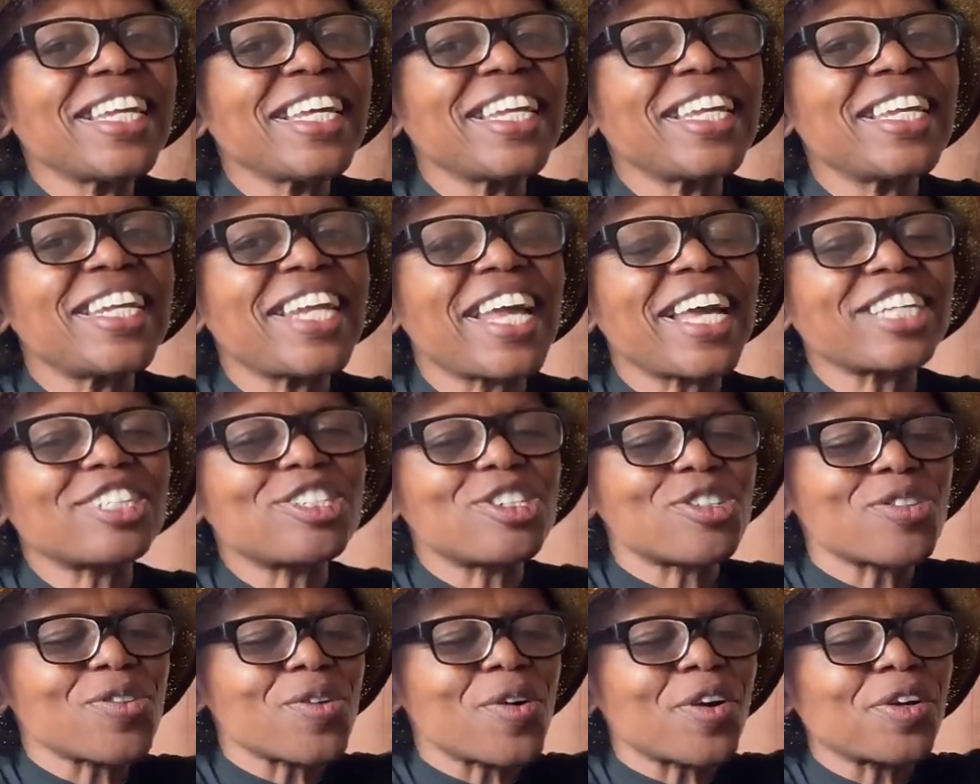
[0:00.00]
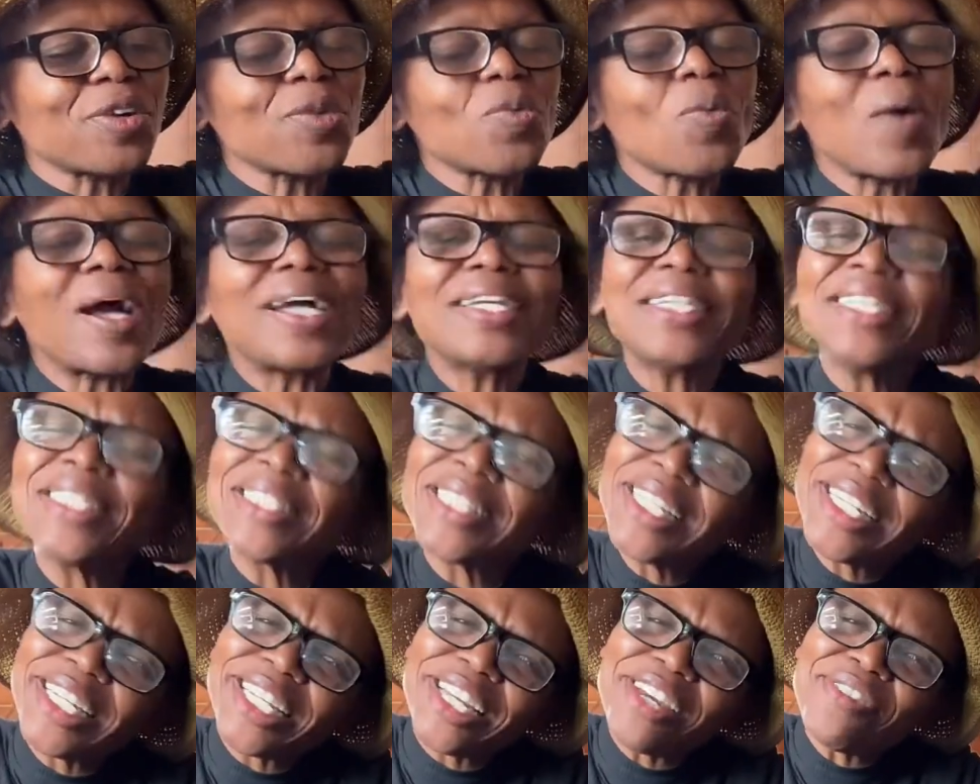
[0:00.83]
electron, what is
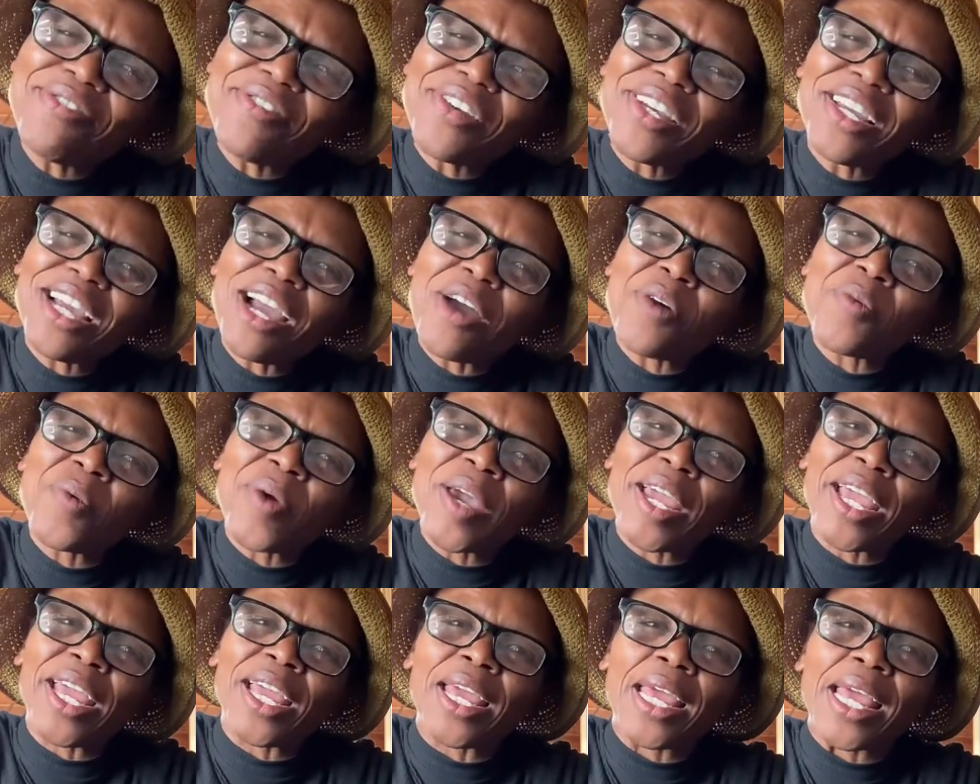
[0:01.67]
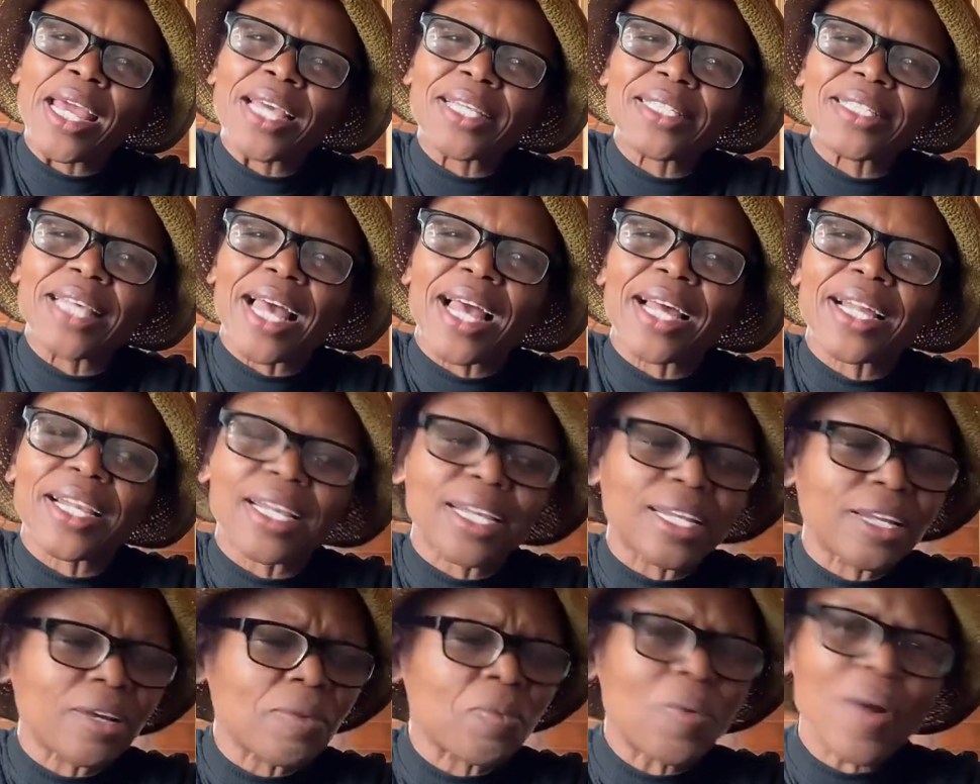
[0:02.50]
it giving away
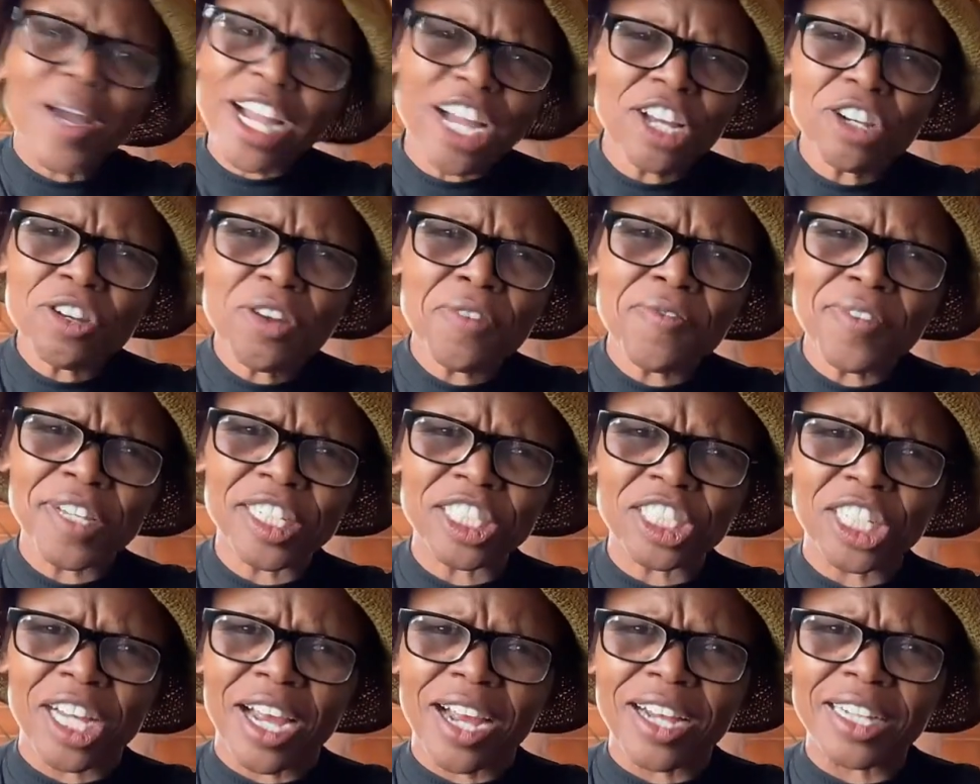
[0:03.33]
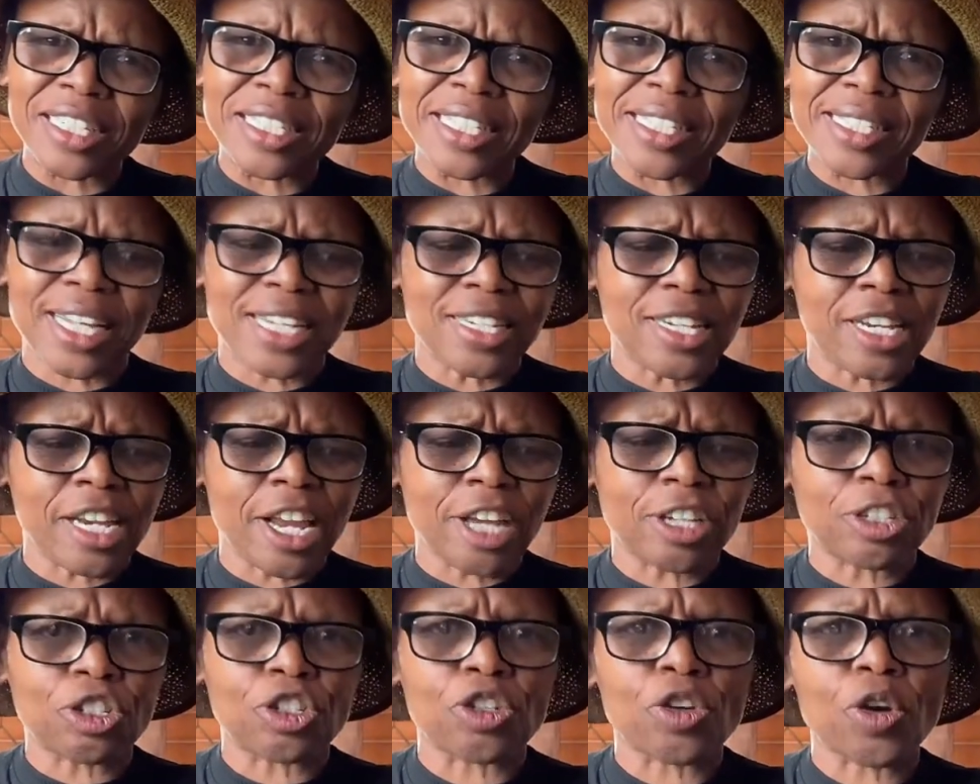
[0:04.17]
exactly? What kind of a charge is an
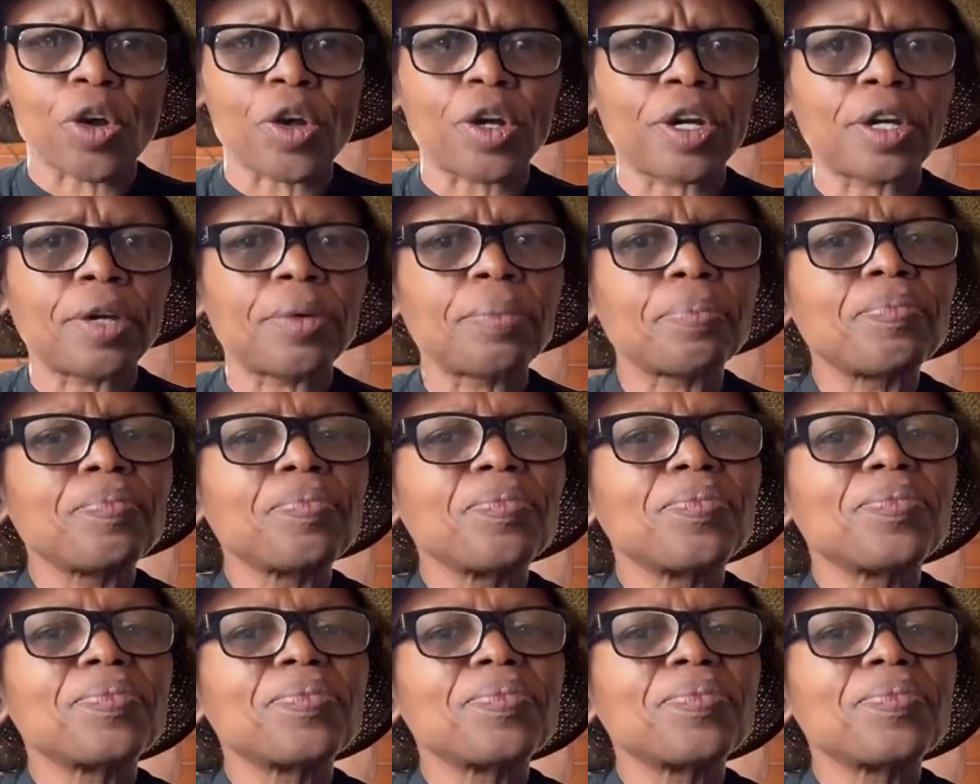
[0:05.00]
electron?